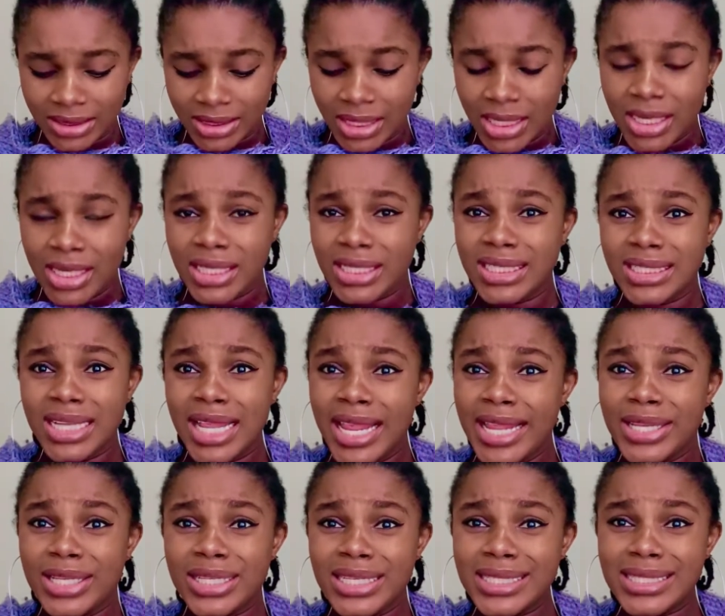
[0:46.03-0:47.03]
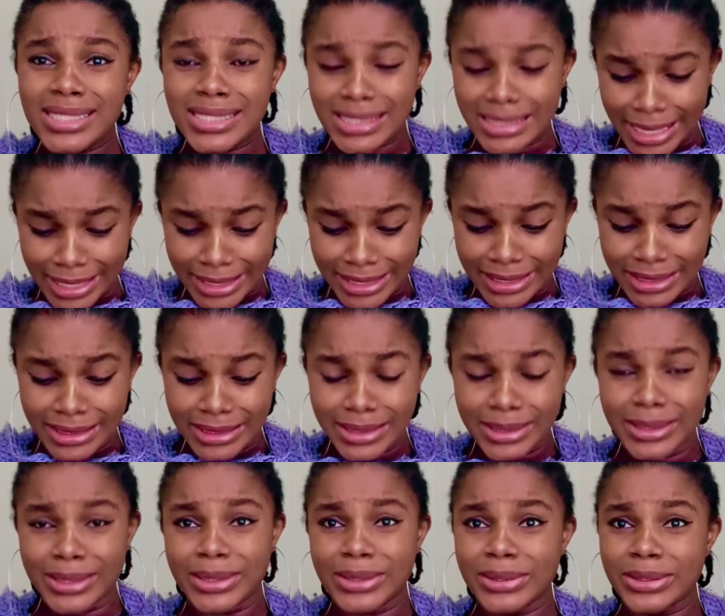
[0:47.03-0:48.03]
You need you need psychiatric
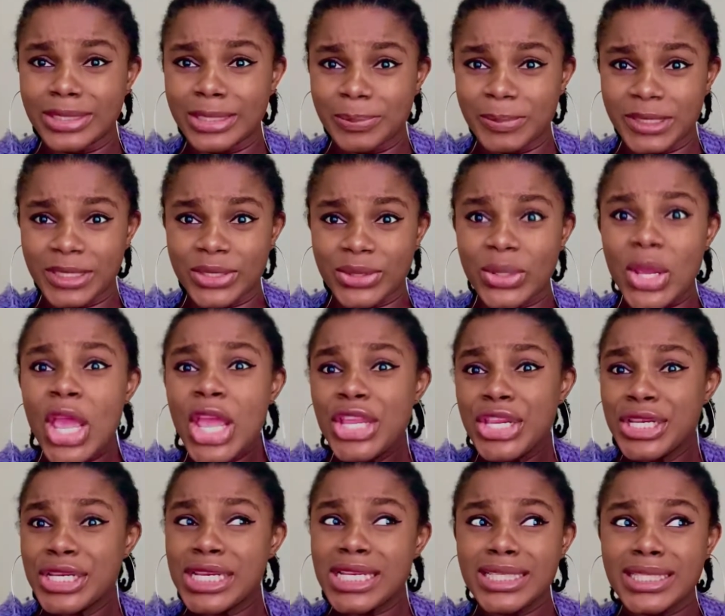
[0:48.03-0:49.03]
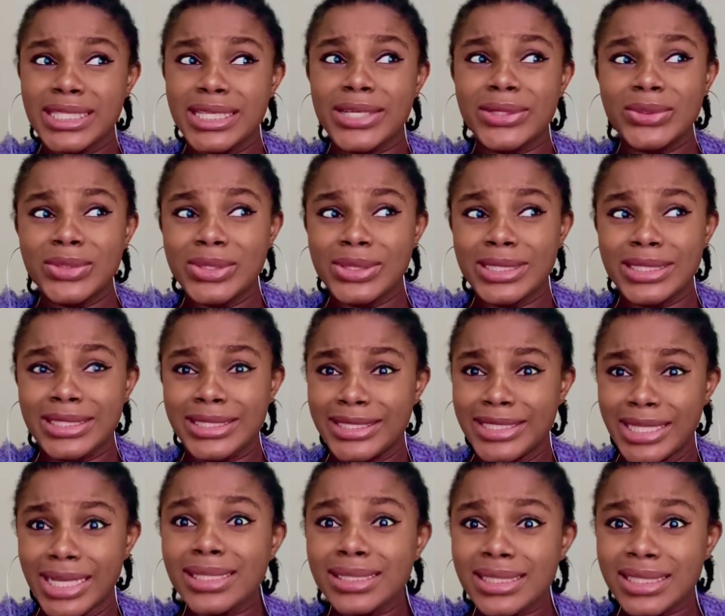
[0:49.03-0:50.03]
hospital. You need to go to the
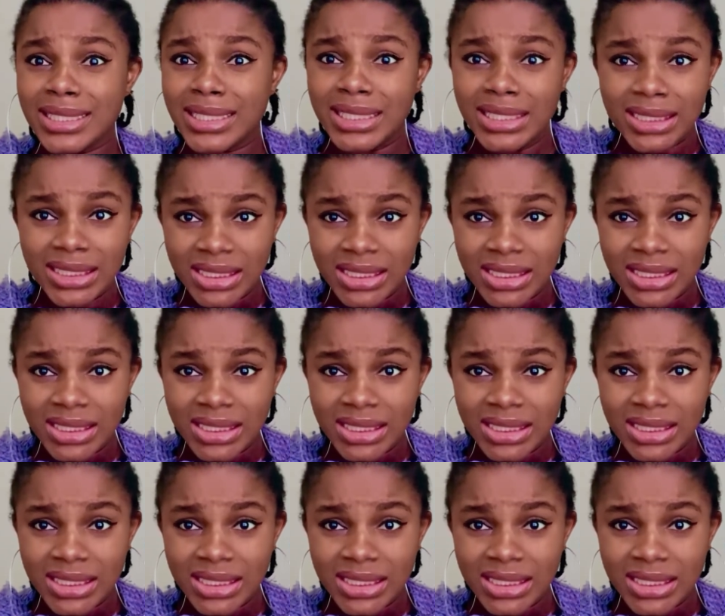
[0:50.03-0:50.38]
doctor.